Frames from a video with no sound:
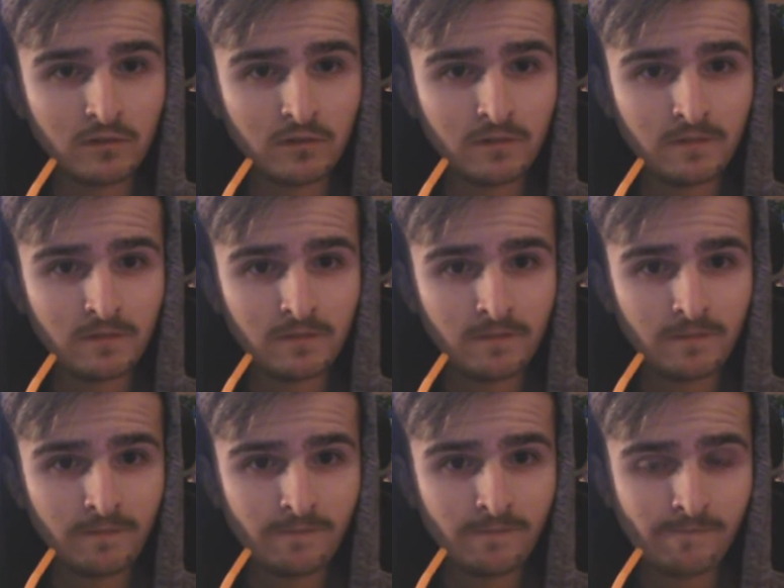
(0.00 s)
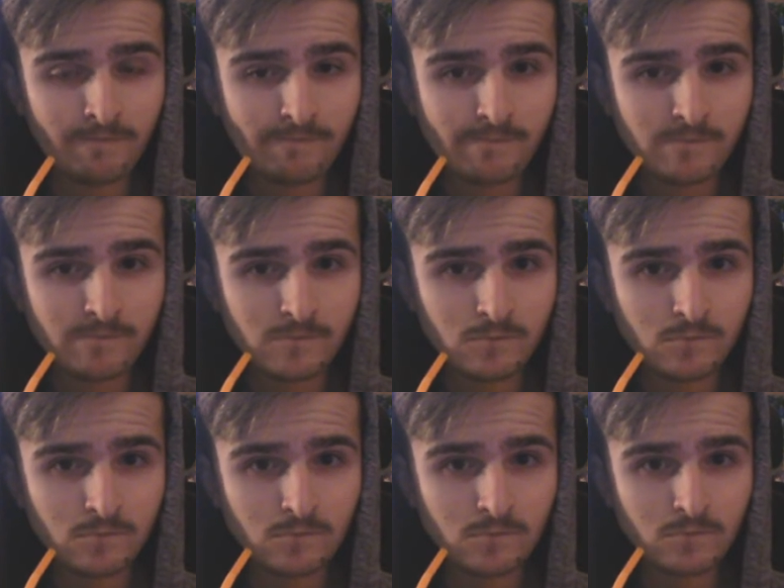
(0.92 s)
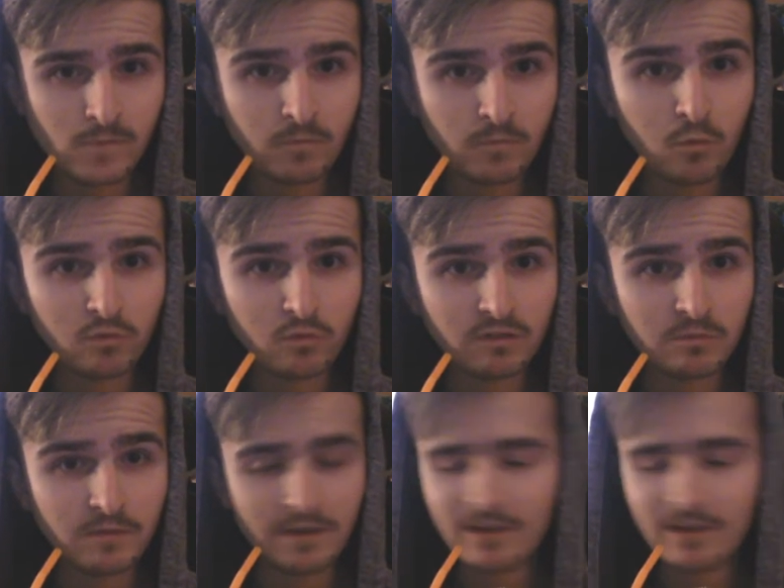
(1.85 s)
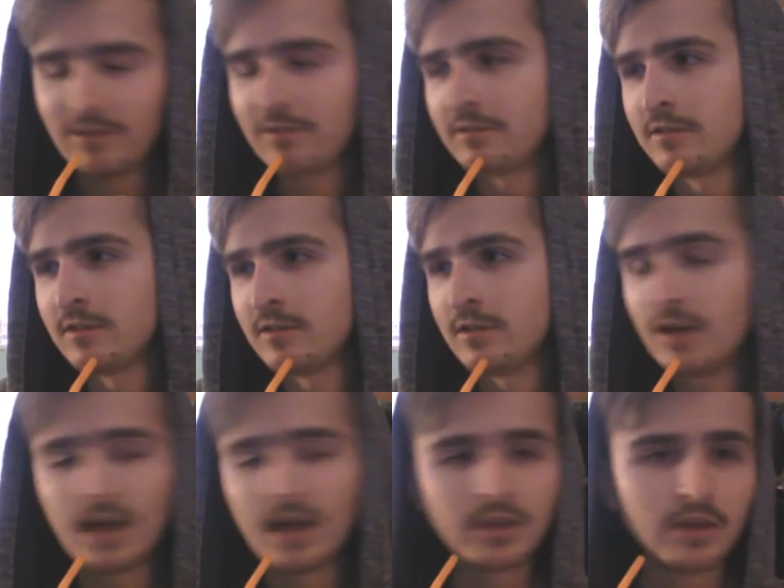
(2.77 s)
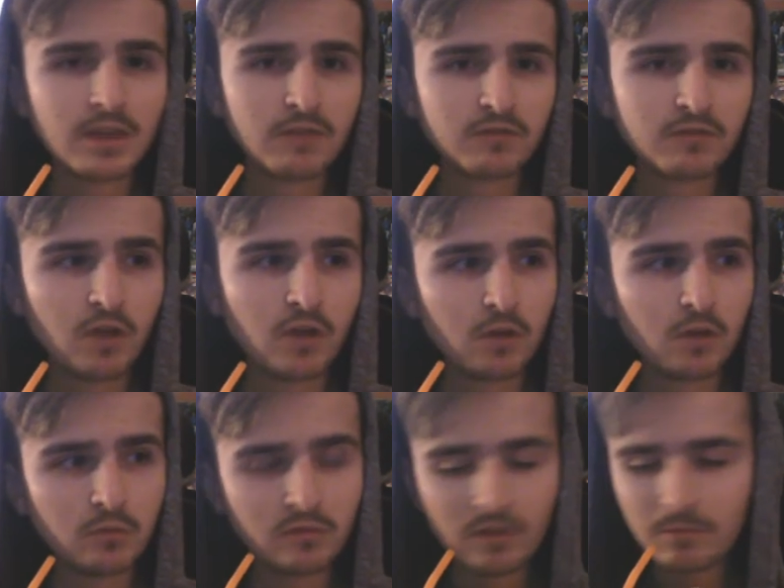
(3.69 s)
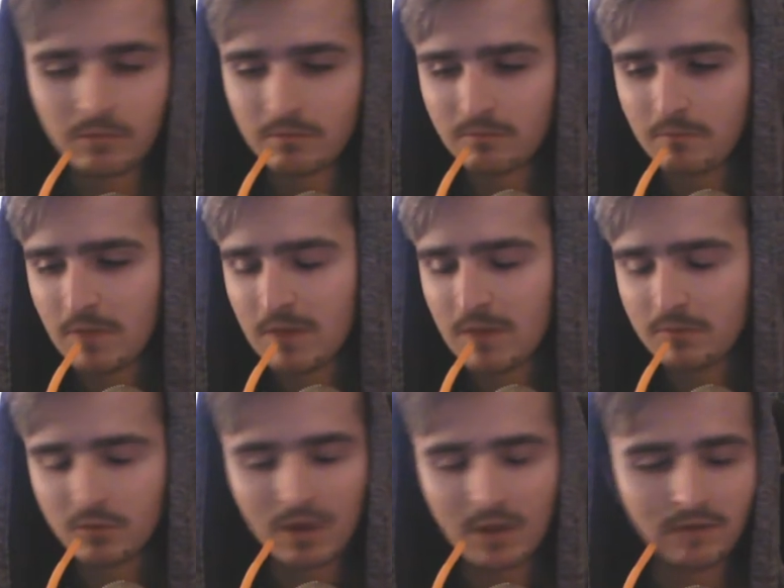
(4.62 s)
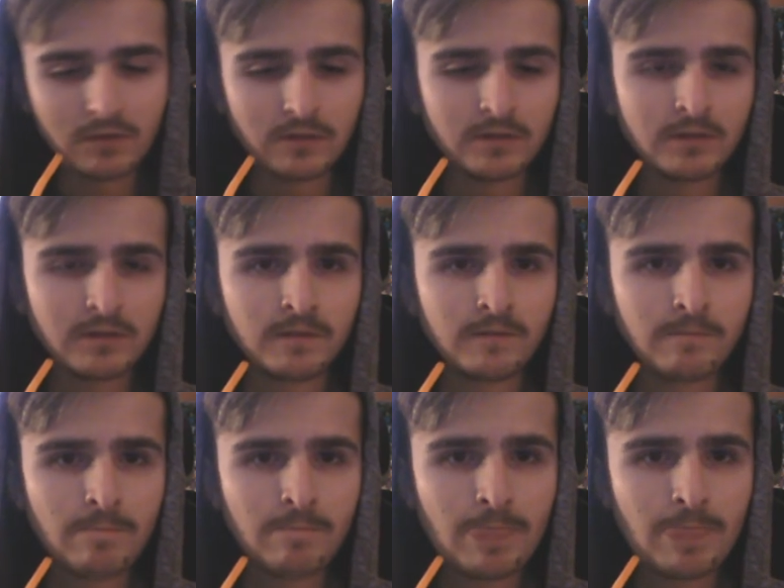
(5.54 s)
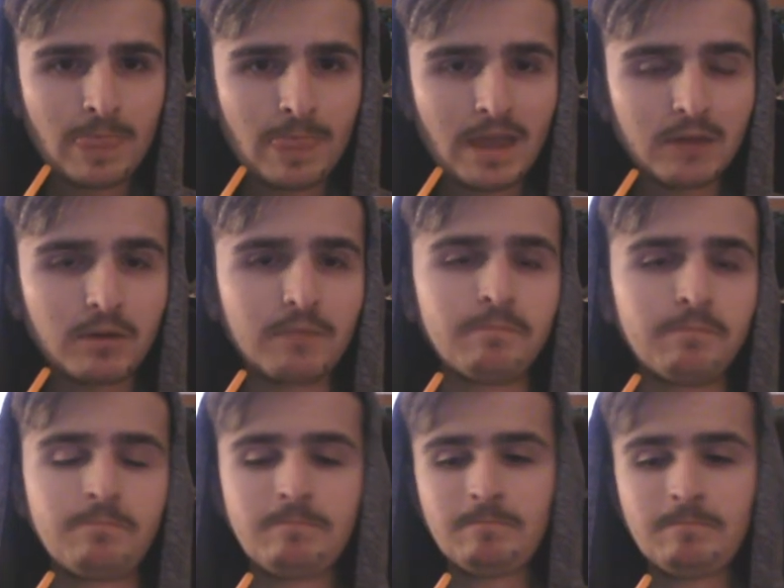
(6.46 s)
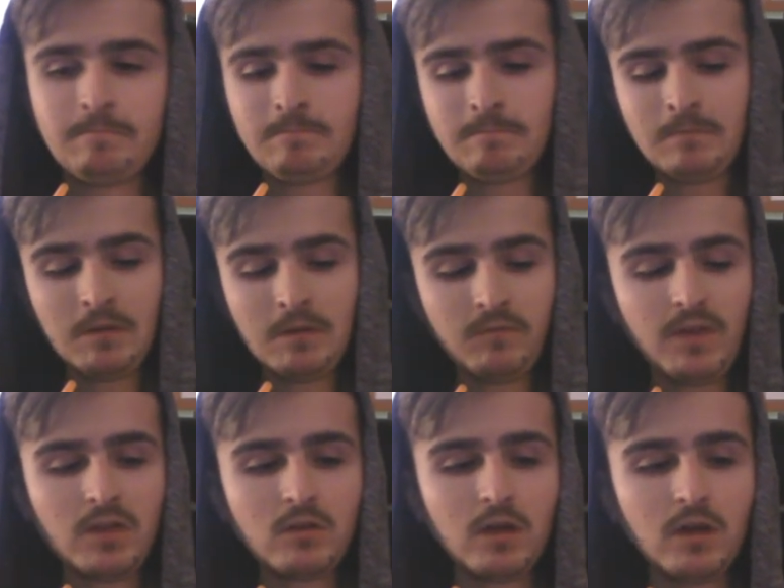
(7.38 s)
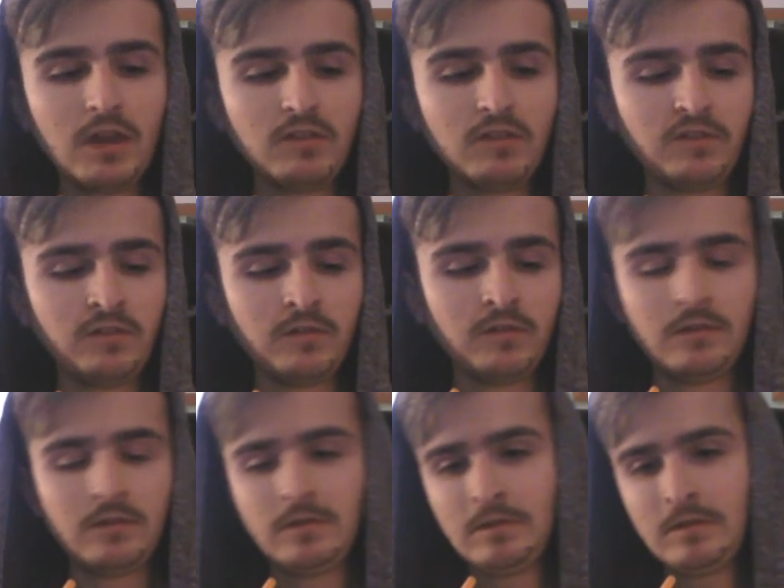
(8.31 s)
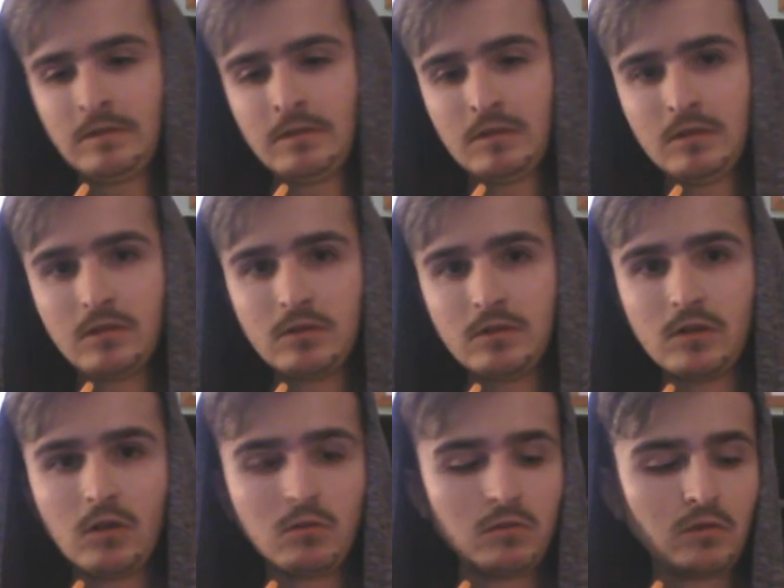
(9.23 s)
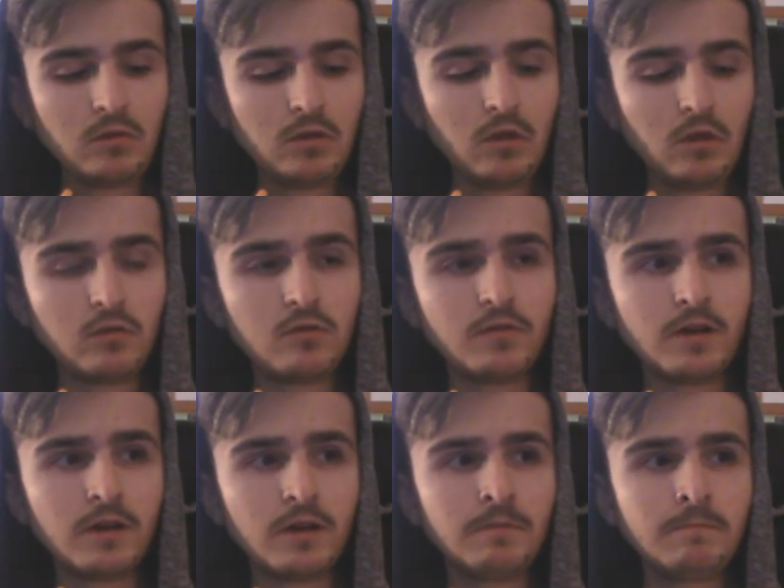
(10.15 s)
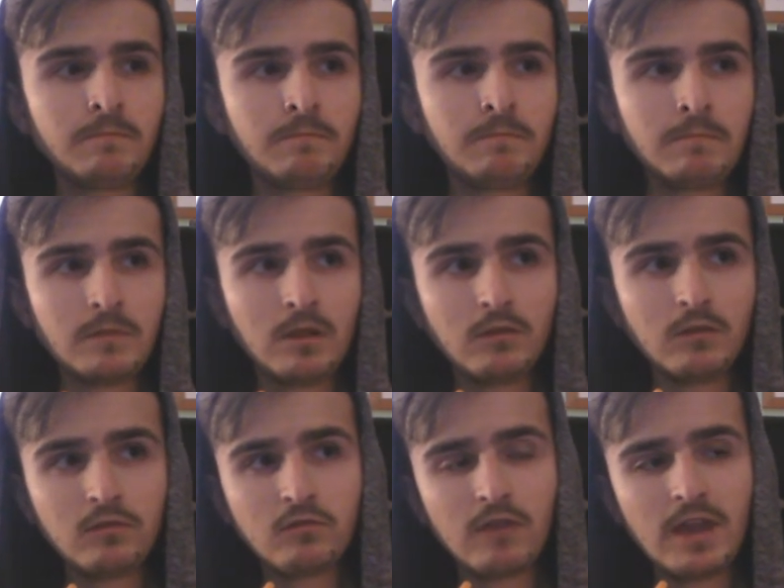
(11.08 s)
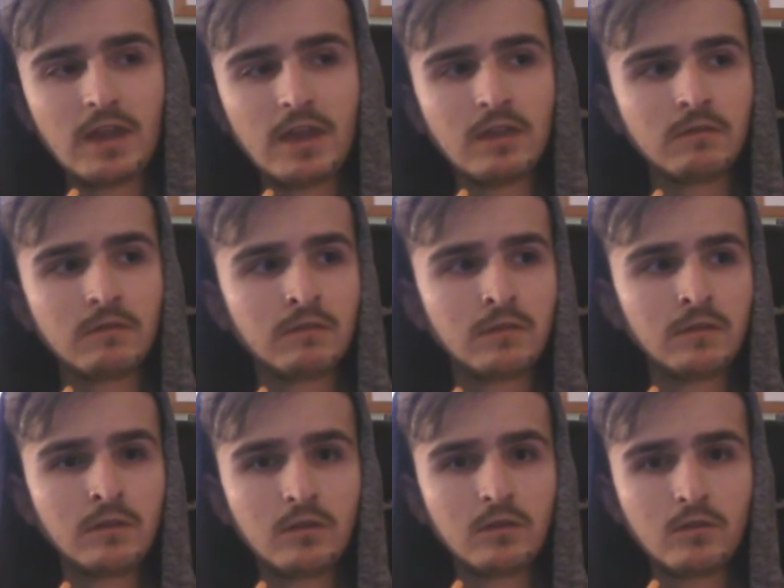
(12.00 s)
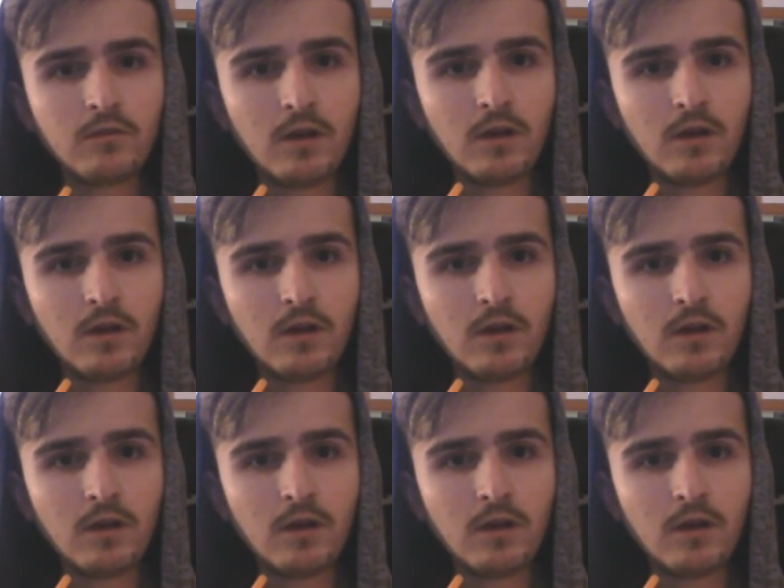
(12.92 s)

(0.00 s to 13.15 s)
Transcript: The Force is with it. I don't know. Enough Star Wars and memes or whatever. Anyway. Thank you, guys. Don't go too far. Don't stray too far away from the channel. Do come back.